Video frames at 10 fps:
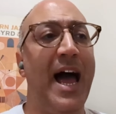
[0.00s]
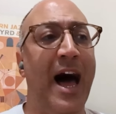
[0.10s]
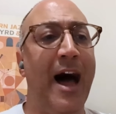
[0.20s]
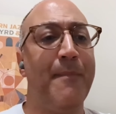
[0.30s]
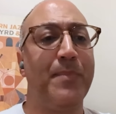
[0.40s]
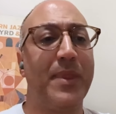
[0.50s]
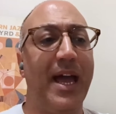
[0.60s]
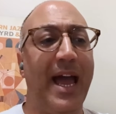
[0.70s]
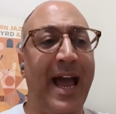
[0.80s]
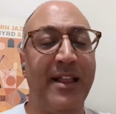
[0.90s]

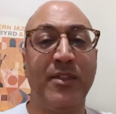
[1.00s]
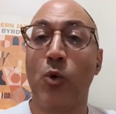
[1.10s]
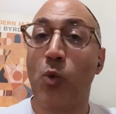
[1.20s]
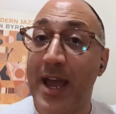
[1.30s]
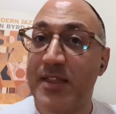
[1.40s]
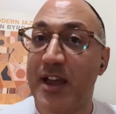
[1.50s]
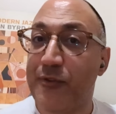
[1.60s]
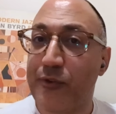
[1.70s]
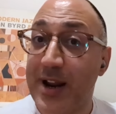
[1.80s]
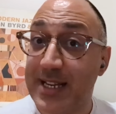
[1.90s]
And the way
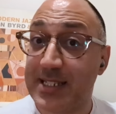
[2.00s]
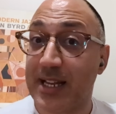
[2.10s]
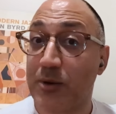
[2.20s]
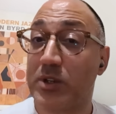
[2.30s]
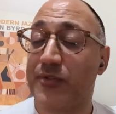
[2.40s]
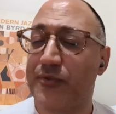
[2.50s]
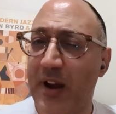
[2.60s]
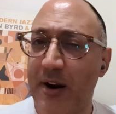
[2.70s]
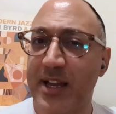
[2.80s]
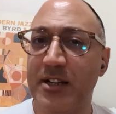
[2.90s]
they phrased it was
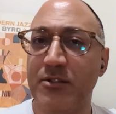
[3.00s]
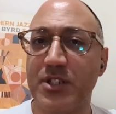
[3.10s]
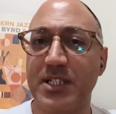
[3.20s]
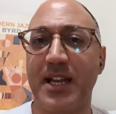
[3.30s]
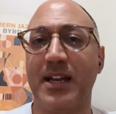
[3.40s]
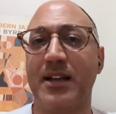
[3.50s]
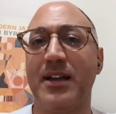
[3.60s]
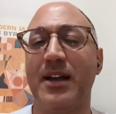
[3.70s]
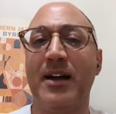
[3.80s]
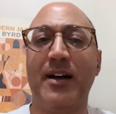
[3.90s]
very
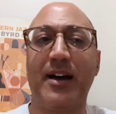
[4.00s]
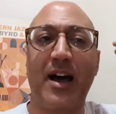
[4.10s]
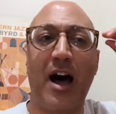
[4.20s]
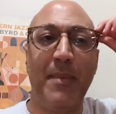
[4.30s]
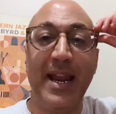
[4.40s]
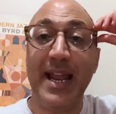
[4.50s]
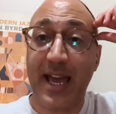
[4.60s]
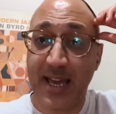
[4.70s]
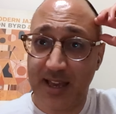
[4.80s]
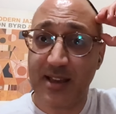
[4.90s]
interesting.
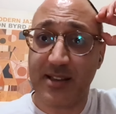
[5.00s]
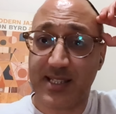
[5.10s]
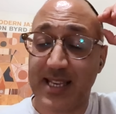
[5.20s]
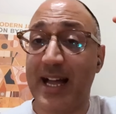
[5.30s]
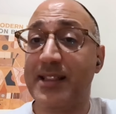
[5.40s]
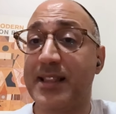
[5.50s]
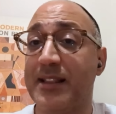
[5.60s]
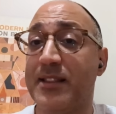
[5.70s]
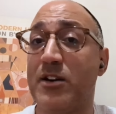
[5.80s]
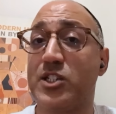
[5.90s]
Khamenei
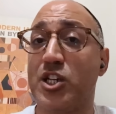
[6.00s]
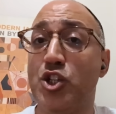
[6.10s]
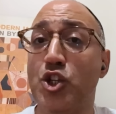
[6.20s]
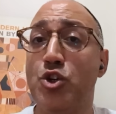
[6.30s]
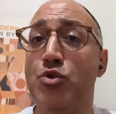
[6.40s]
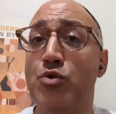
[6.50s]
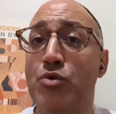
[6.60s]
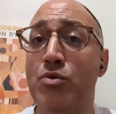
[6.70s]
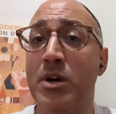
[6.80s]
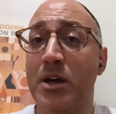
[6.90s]
said that there's a
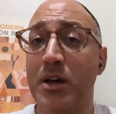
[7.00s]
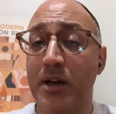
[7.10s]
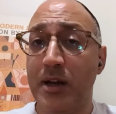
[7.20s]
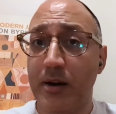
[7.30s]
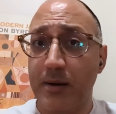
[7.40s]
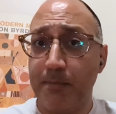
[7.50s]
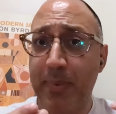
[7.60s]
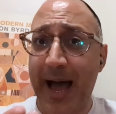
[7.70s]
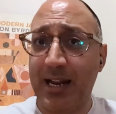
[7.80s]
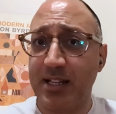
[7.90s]
new
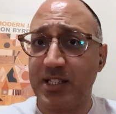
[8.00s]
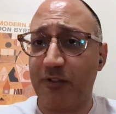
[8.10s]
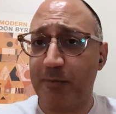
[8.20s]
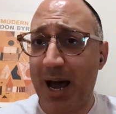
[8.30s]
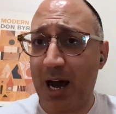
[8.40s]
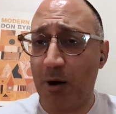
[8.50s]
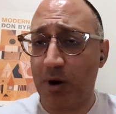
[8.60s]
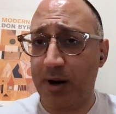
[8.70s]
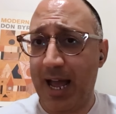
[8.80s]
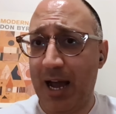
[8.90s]
balance of
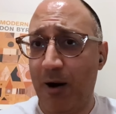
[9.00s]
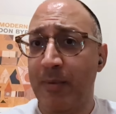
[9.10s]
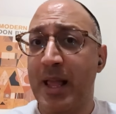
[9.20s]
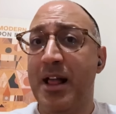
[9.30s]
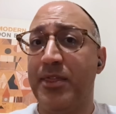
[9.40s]
power now,